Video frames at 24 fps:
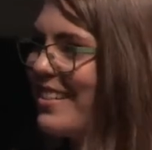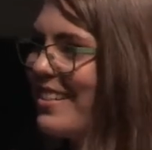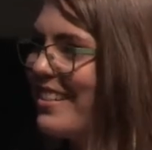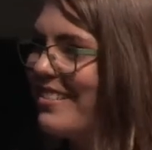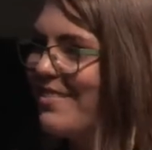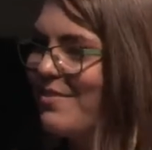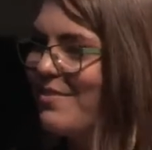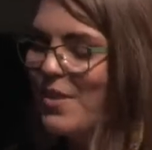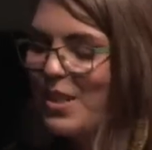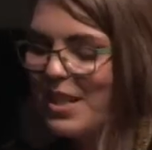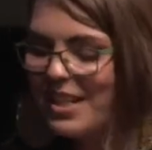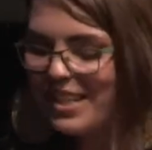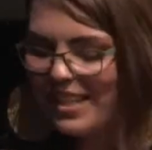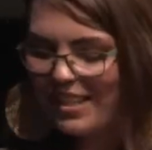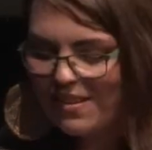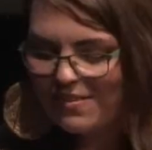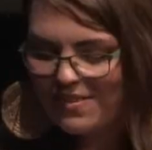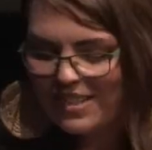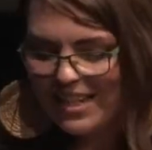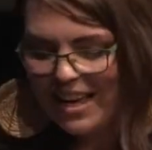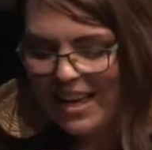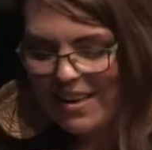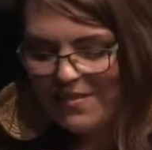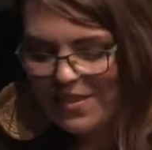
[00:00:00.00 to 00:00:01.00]
And what a gift
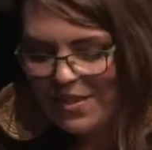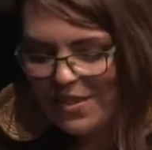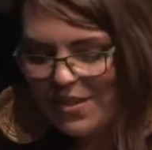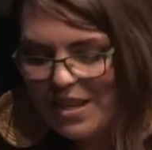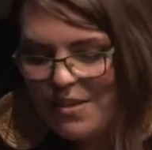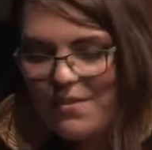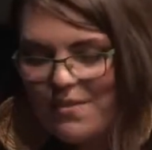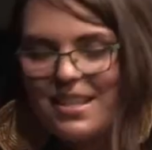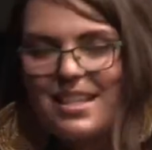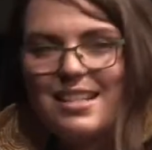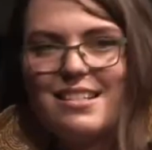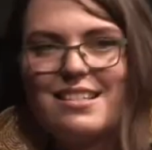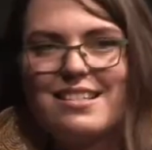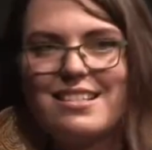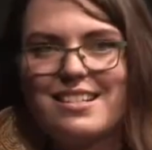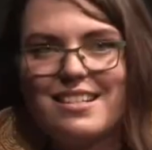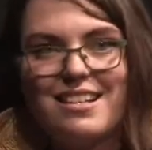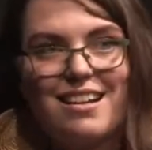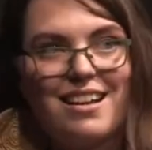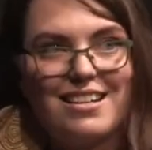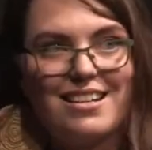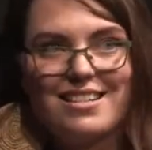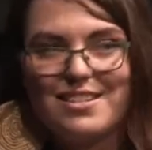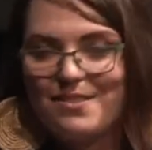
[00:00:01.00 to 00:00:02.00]
to have you here with us
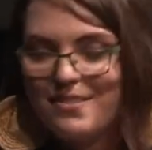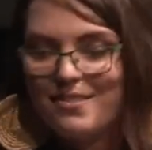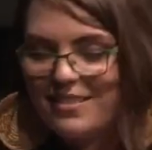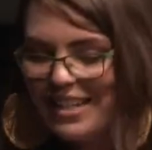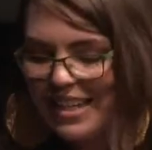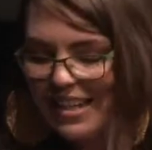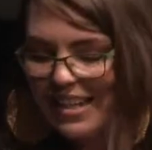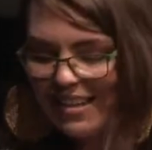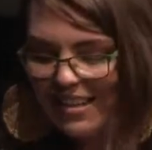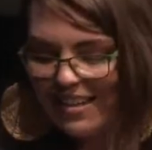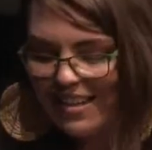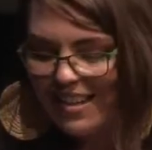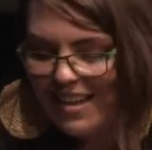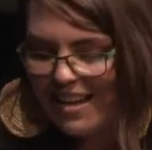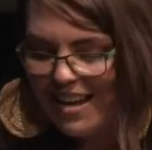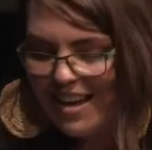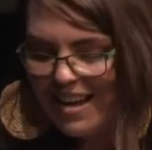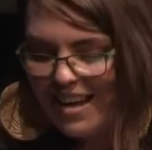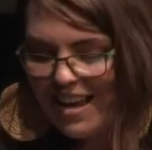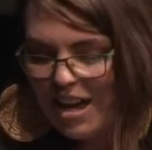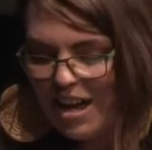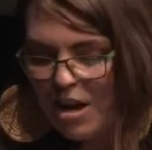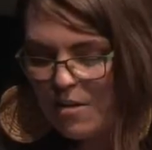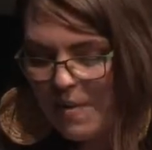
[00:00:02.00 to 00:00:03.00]
tonight talking
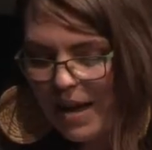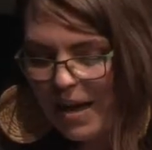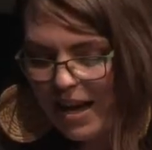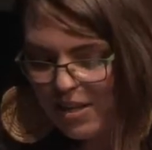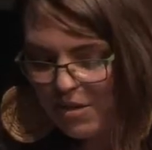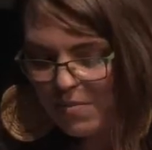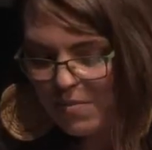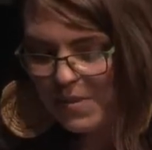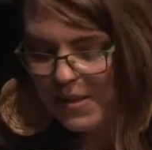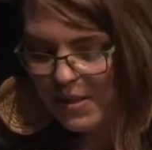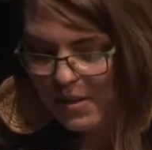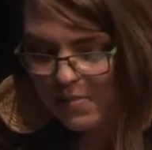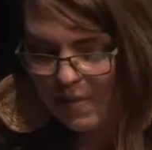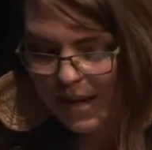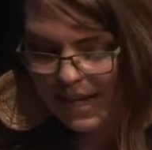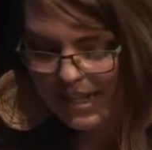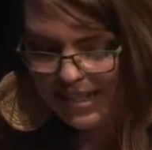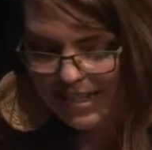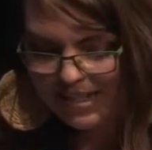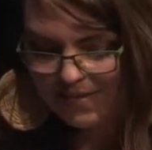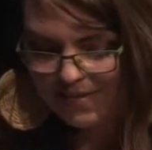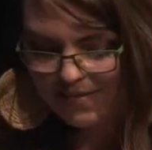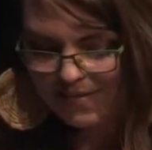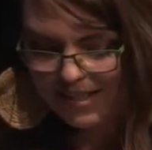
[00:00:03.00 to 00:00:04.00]
about your
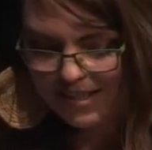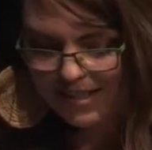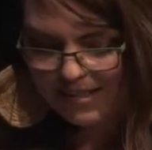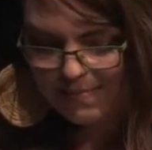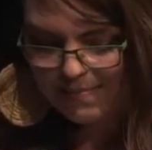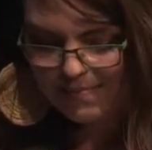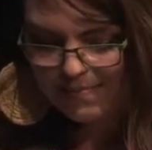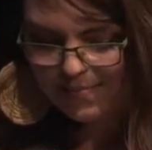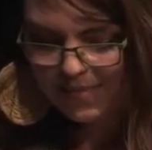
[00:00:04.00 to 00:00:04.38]
perspectives.